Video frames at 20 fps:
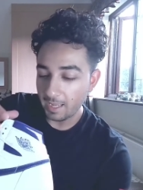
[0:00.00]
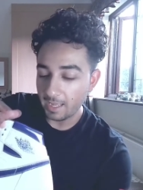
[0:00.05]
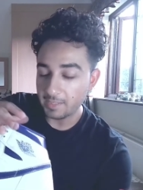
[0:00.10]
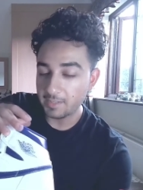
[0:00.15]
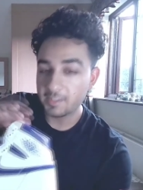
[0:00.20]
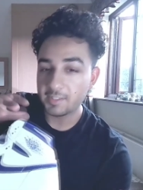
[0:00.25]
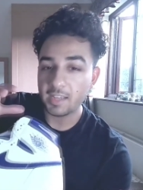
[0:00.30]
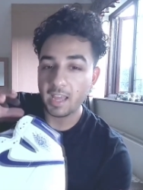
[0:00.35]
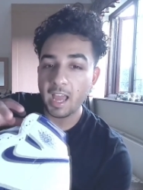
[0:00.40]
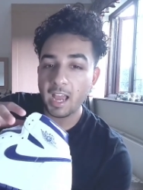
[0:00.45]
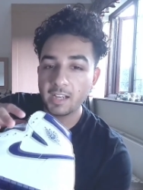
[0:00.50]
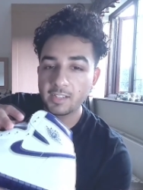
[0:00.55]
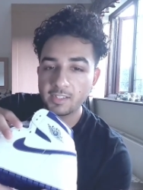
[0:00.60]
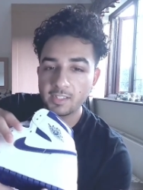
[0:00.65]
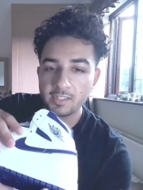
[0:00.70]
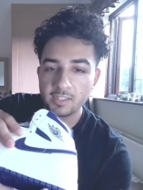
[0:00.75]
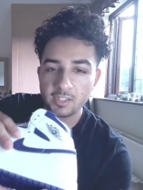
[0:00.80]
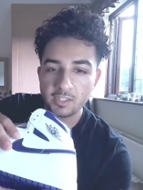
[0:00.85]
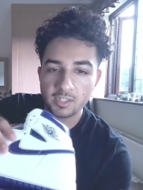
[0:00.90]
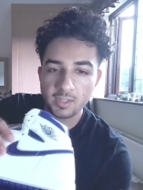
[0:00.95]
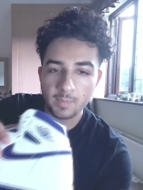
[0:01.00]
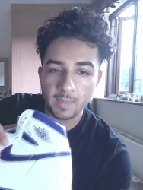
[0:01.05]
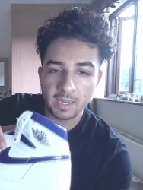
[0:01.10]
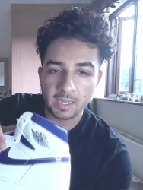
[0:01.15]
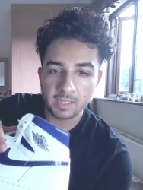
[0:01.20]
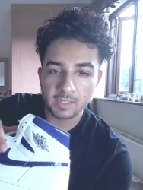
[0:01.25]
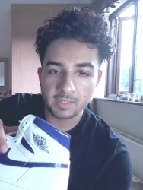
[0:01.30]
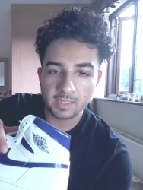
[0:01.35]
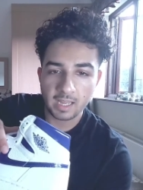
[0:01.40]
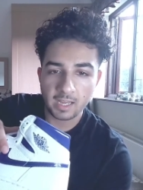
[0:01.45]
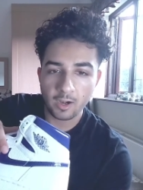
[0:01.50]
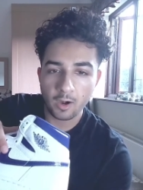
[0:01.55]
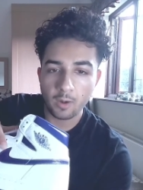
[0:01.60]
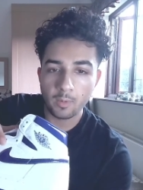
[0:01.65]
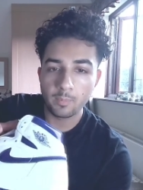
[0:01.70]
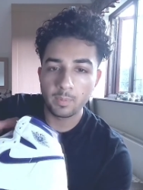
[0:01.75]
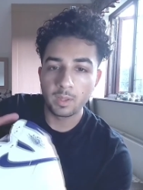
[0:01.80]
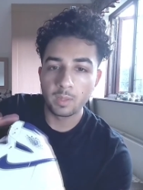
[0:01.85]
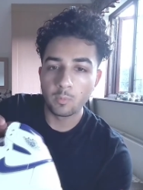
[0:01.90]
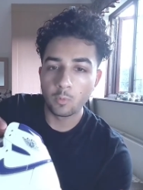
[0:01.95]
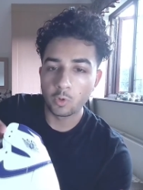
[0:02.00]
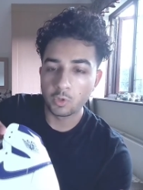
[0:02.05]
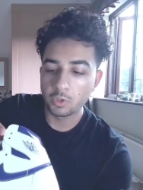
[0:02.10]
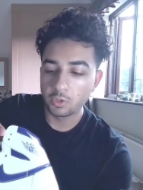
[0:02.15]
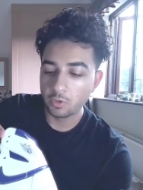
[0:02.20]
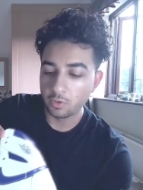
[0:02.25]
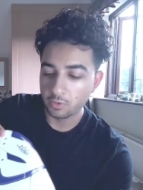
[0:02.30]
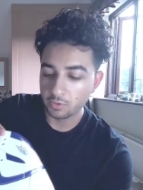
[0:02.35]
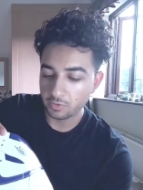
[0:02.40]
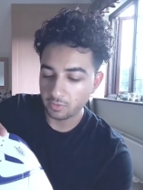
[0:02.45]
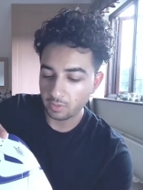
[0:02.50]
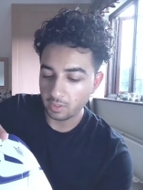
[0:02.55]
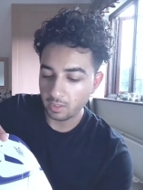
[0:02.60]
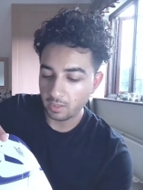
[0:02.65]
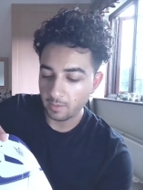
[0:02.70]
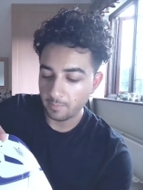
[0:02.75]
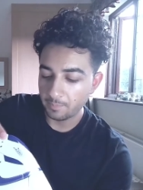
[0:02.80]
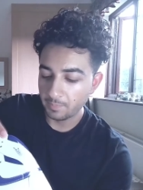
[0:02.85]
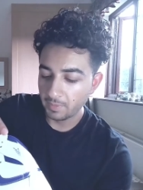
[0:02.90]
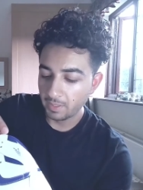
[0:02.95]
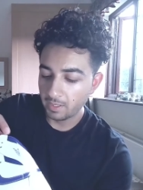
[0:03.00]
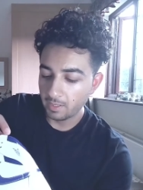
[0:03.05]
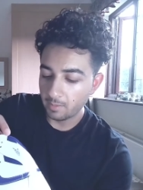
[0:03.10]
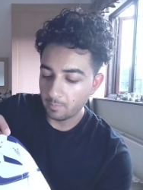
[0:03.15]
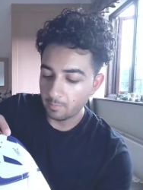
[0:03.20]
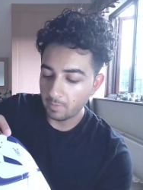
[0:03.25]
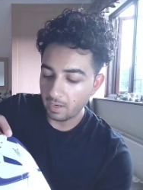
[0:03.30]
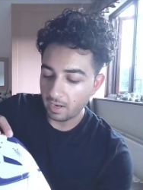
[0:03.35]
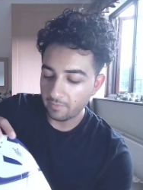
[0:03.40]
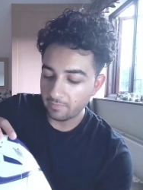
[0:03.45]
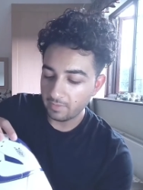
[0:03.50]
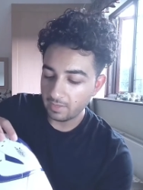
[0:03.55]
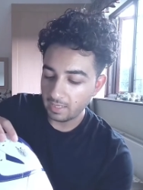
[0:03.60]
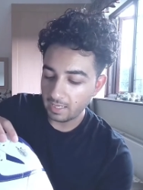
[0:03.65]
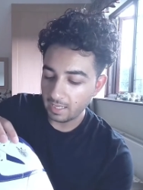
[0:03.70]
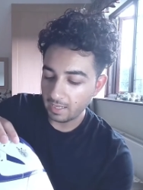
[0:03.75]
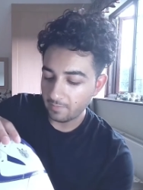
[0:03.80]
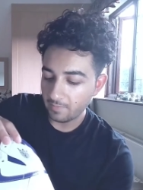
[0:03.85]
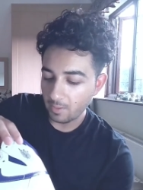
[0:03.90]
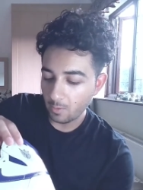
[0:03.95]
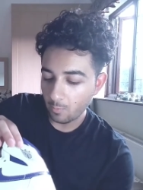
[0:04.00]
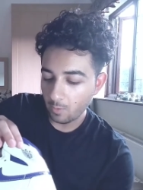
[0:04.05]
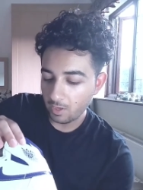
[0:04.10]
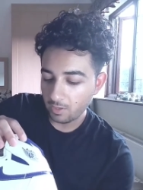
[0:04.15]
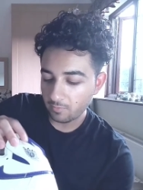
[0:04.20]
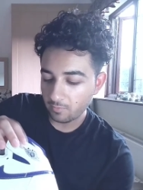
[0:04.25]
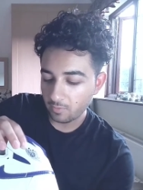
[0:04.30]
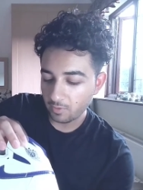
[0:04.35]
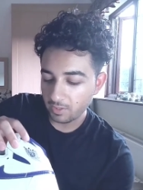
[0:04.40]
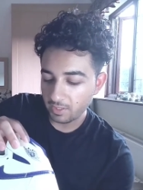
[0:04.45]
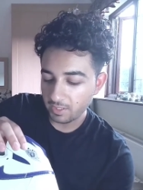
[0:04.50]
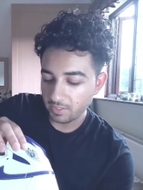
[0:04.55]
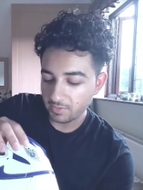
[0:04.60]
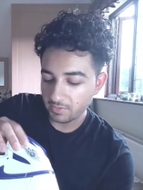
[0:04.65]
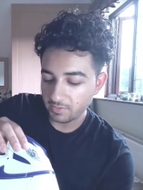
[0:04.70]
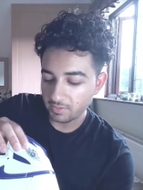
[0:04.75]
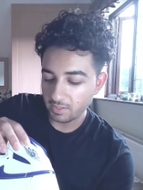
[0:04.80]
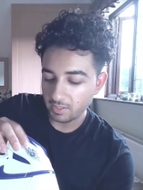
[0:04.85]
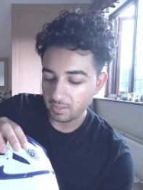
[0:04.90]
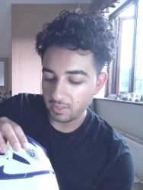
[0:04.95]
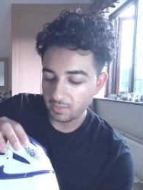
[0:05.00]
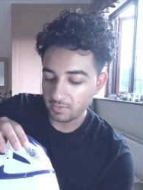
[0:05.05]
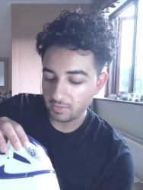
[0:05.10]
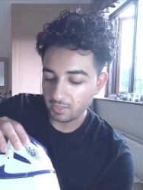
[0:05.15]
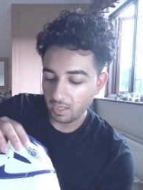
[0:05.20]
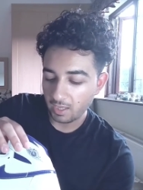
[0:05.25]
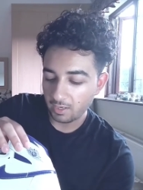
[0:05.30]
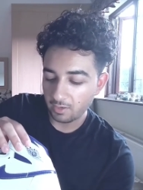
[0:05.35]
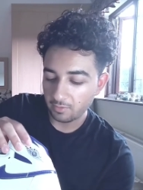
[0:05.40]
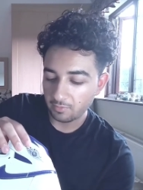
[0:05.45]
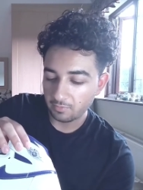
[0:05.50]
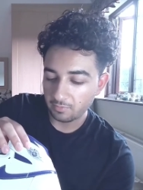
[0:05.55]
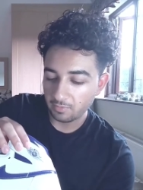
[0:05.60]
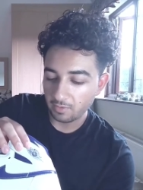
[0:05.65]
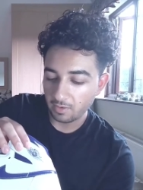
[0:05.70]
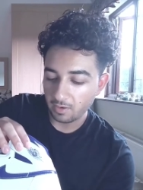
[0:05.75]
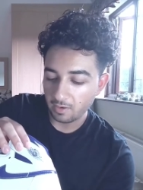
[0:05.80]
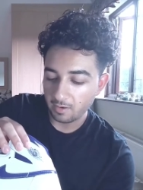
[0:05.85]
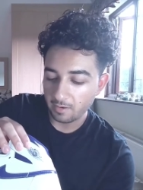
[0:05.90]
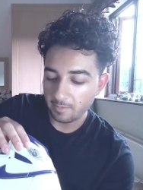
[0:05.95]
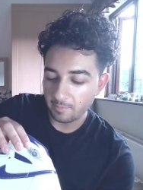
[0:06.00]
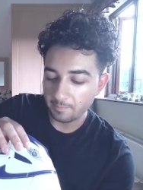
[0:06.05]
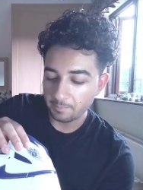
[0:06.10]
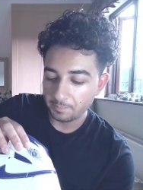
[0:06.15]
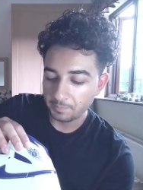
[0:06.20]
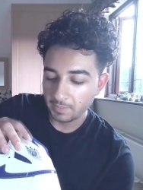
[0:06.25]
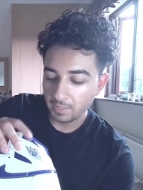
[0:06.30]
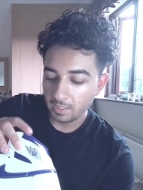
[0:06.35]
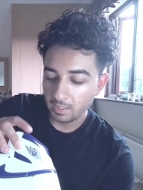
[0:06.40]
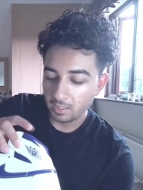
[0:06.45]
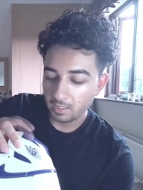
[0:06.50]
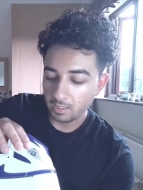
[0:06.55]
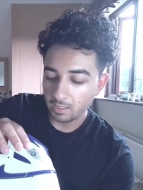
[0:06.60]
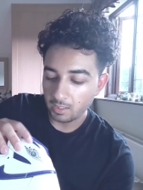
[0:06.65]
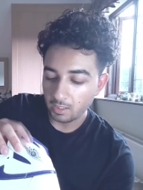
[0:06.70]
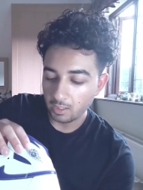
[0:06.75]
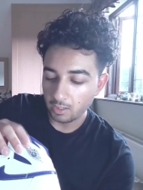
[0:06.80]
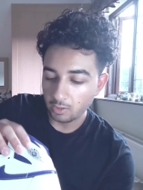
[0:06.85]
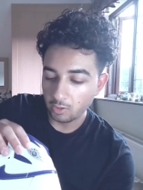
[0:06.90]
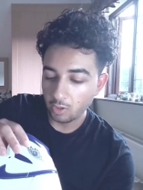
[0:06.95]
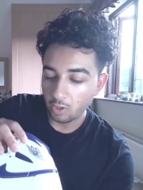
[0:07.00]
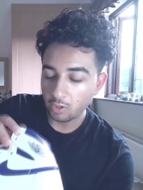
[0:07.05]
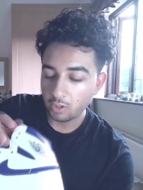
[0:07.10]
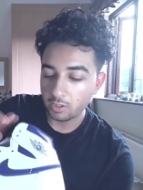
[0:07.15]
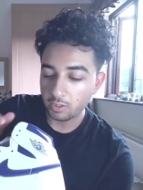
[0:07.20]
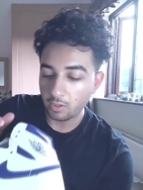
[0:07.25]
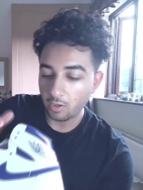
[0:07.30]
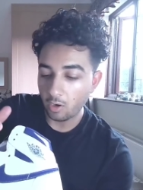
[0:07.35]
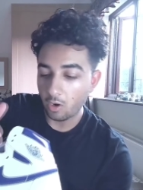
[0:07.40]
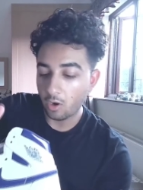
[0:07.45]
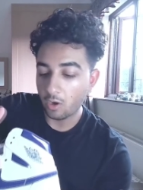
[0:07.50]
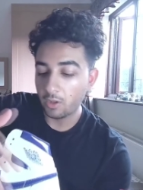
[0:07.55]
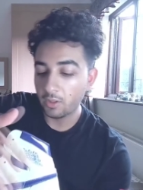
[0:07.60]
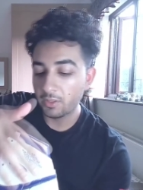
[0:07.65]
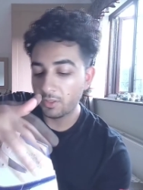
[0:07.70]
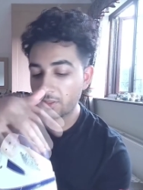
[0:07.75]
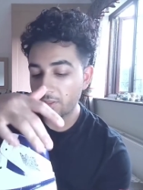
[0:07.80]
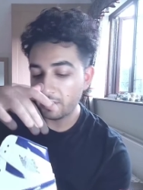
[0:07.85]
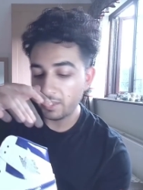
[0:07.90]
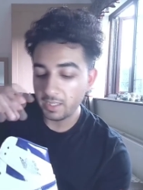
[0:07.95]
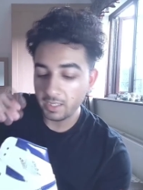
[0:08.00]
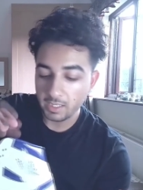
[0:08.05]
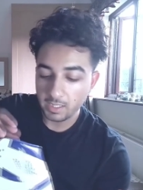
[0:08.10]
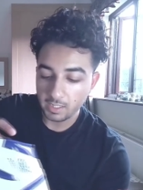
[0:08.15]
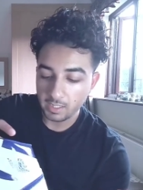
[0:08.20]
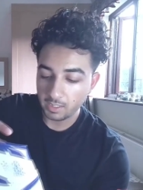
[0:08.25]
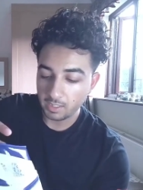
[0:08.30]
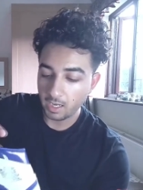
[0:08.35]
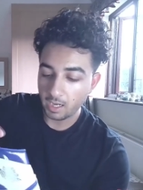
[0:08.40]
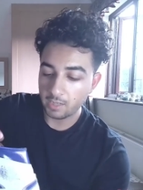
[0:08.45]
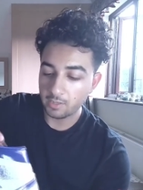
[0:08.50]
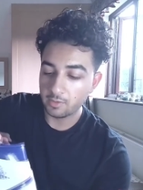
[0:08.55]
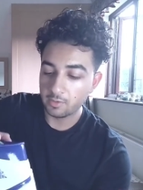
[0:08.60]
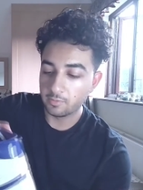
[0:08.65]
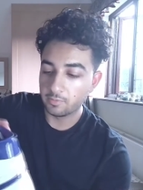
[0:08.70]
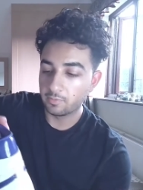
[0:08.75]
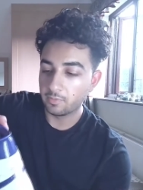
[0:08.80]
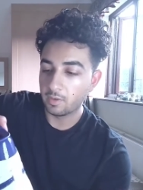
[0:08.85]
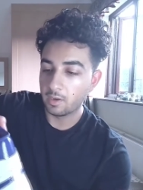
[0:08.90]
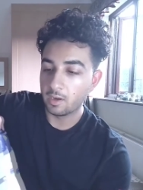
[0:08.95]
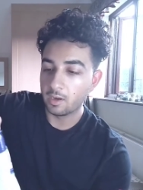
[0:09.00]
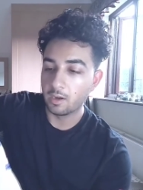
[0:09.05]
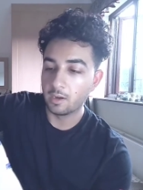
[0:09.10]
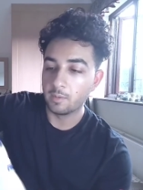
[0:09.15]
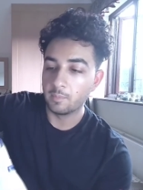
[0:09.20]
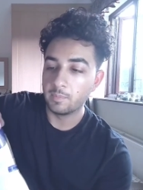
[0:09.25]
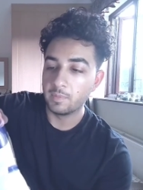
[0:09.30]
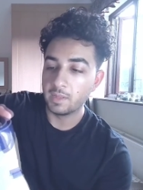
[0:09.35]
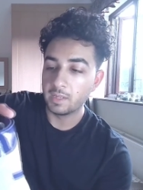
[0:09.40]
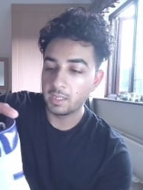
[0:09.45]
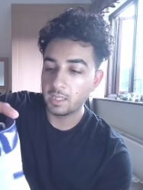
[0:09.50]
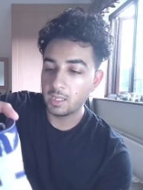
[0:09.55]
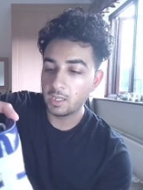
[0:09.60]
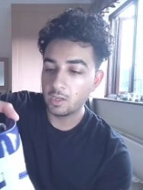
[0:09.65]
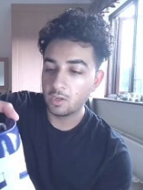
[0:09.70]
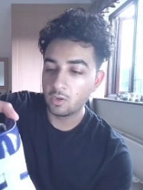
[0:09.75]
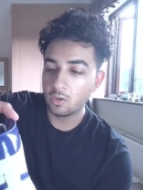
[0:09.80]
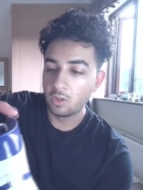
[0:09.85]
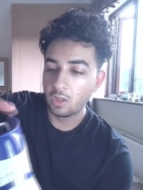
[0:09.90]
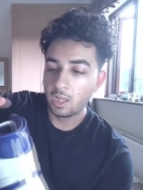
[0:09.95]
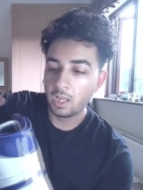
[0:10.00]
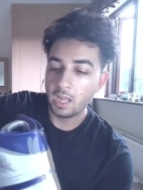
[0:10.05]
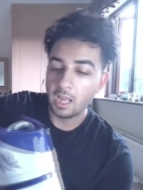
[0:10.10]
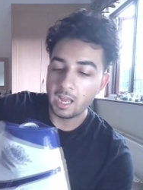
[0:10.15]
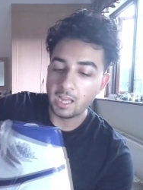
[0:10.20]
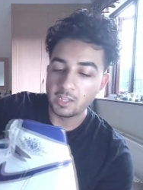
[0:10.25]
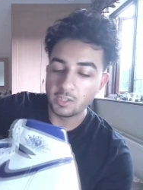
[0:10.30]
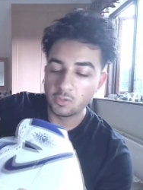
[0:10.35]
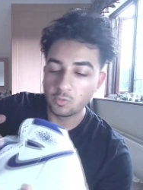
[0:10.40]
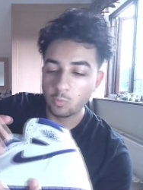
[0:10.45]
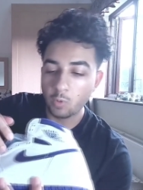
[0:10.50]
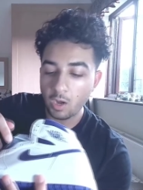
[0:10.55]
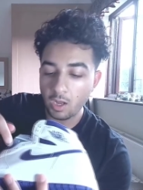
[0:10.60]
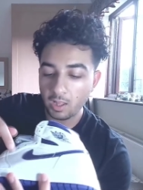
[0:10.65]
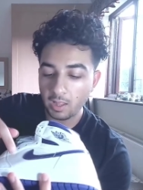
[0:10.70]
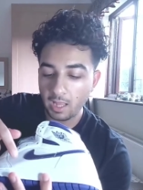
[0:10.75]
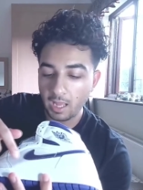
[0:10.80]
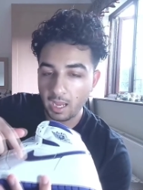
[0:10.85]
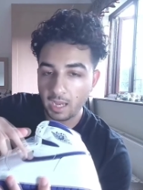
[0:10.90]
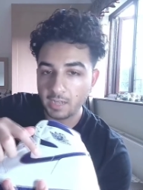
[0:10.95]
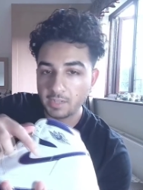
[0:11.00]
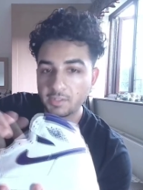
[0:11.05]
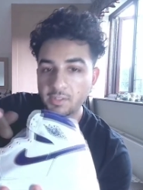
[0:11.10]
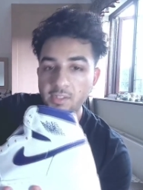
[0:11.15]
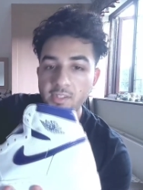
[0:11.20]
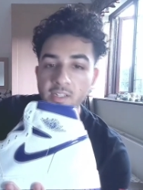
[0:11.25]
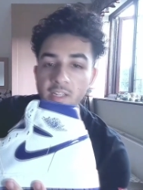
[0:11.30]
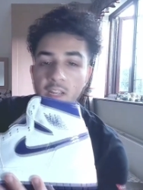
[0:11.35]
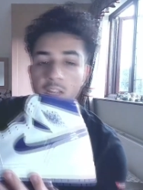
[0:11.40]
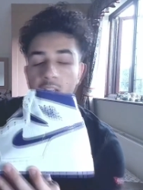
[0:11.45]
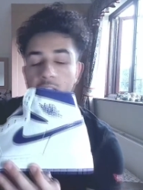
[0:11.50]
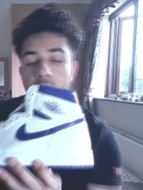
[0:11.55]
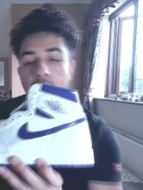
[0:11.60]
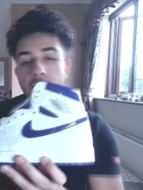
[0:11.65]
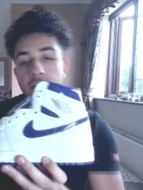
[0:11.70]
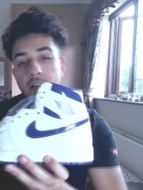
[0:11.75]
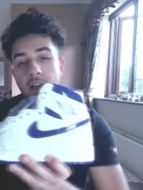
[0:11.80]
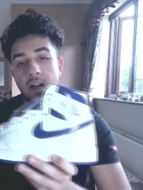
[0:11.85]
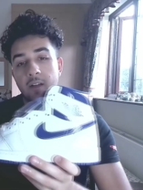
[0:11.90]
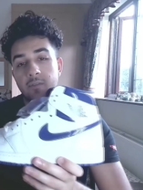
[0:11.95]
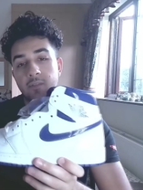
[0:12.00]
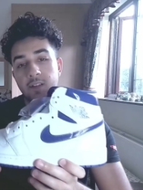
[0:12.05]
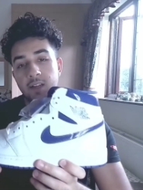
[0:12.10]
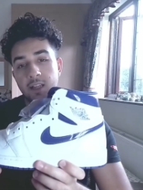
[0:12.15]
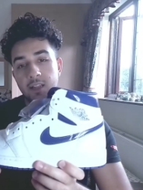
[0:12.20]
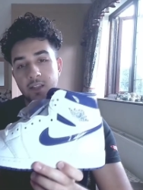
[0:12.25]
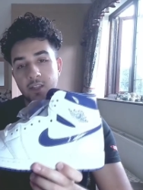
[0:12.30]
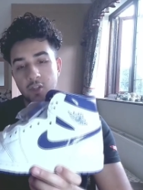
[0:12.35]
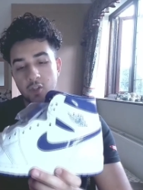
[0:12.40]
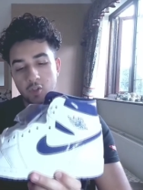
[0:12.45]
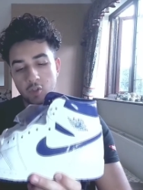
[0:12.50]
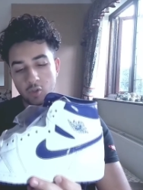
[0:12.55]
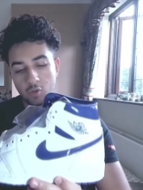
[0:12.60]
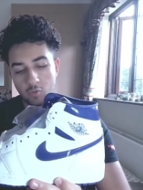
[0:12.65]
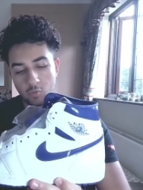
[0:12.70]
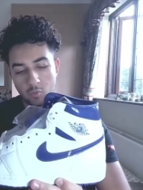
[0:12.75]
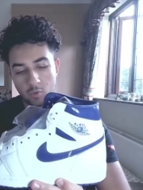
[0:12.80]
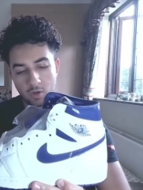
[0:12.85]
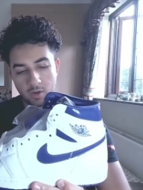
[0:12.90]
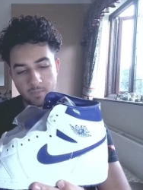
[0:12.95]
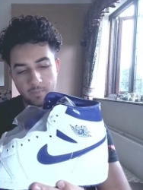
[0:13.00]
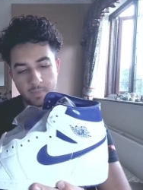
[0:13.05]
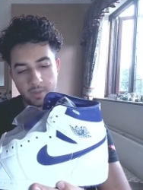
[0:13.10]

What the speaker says: just accents just to make it stand out and appeal more to girls. But I feel like if they went for this kind of look on the kind of the heel as well as the tick, I feel like this shoe would have